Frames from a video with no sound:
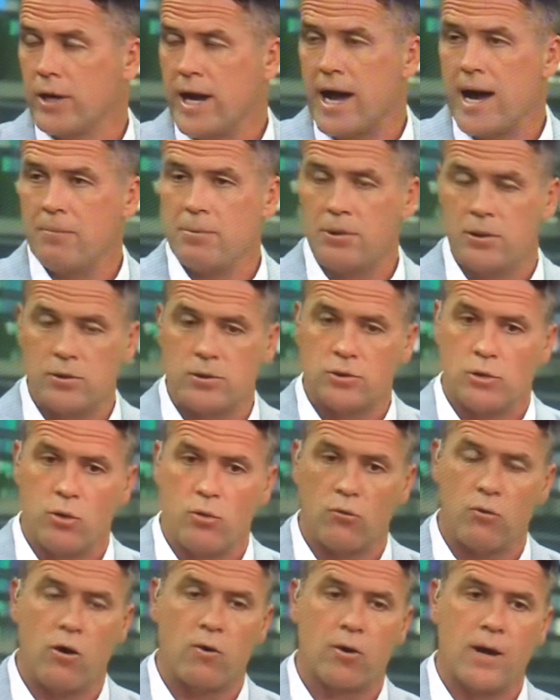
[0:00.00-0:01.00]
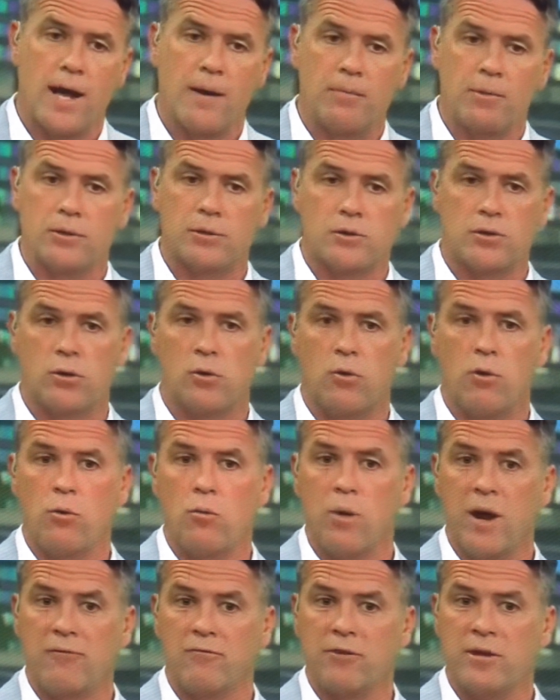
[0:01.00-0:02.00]
happens or wrong happens or
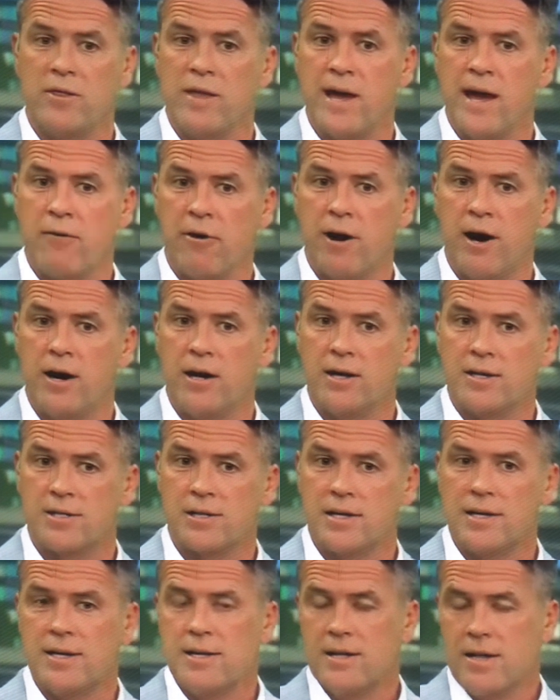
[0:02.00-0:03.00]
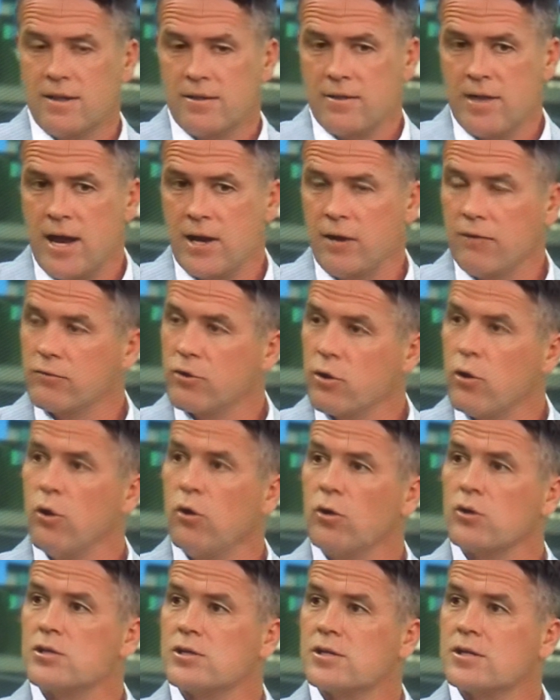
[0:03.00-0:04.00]
whatever in their eyes, then of
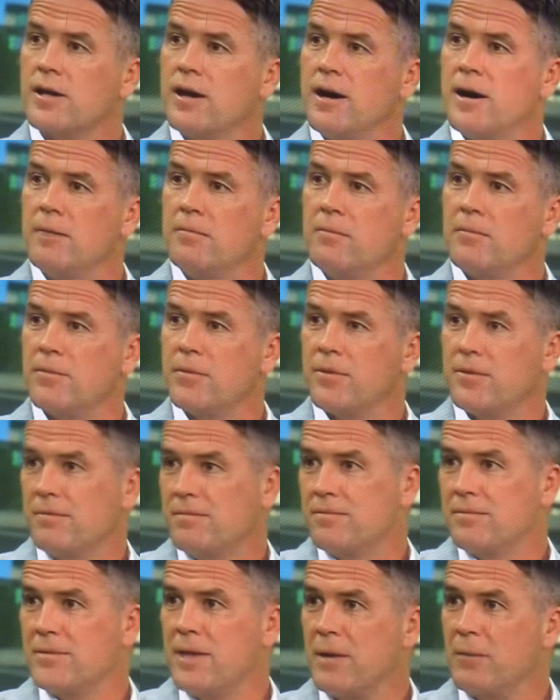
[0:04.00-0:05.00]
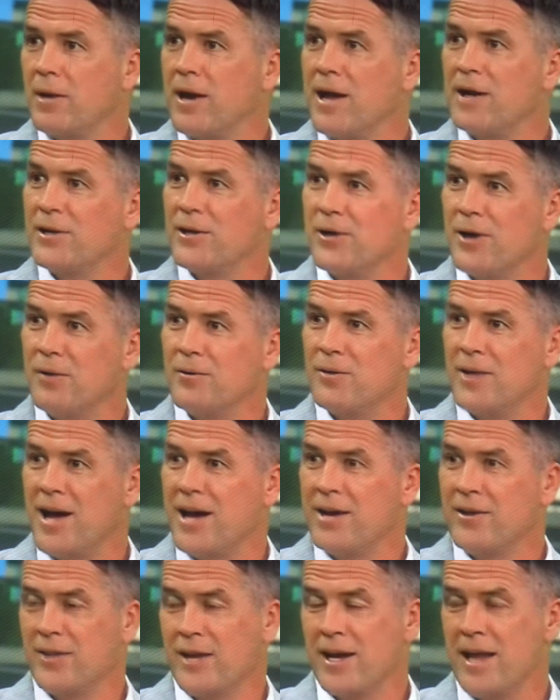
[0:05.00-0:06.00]
course they will let you know then,
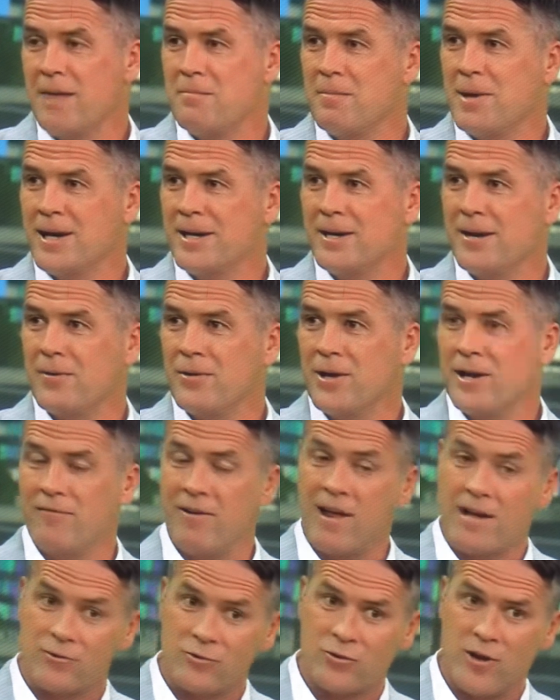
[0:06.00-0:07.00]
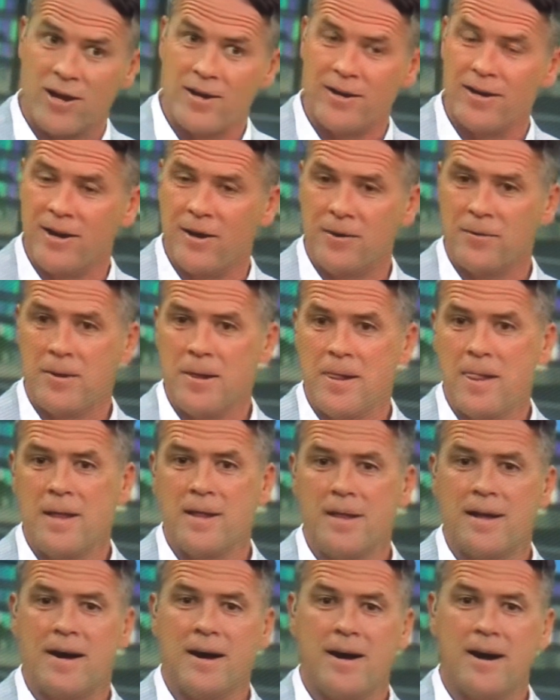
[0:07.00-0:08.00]
and they let me know, they let Trent know,
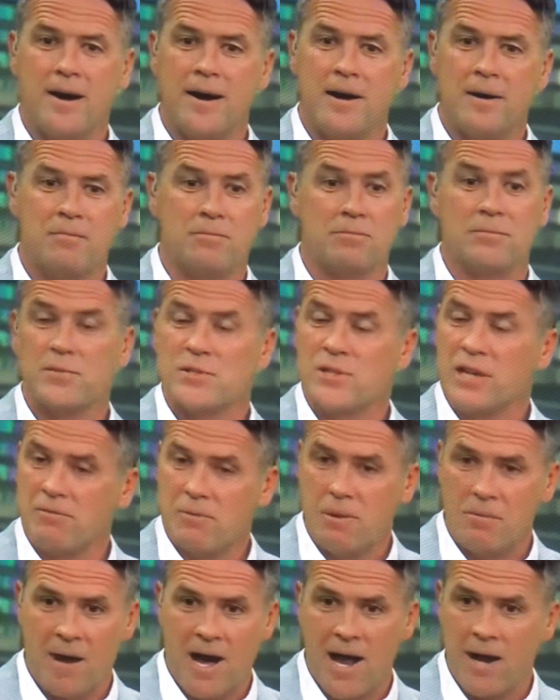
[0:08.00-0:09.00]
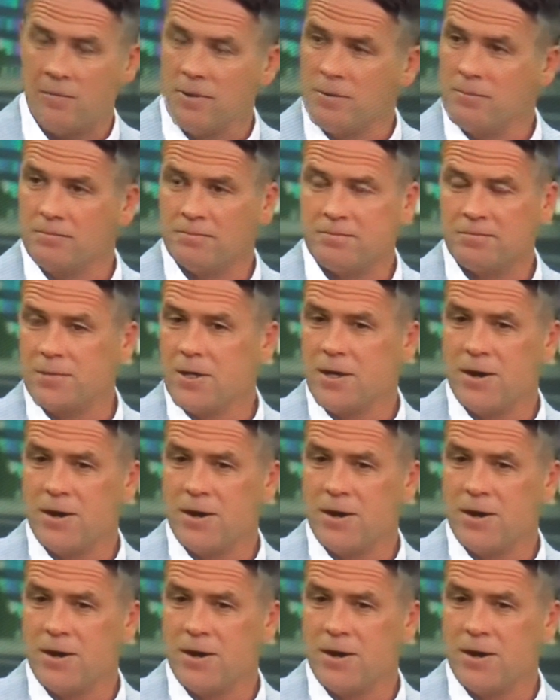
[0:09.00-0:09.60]
Steve McManaman, you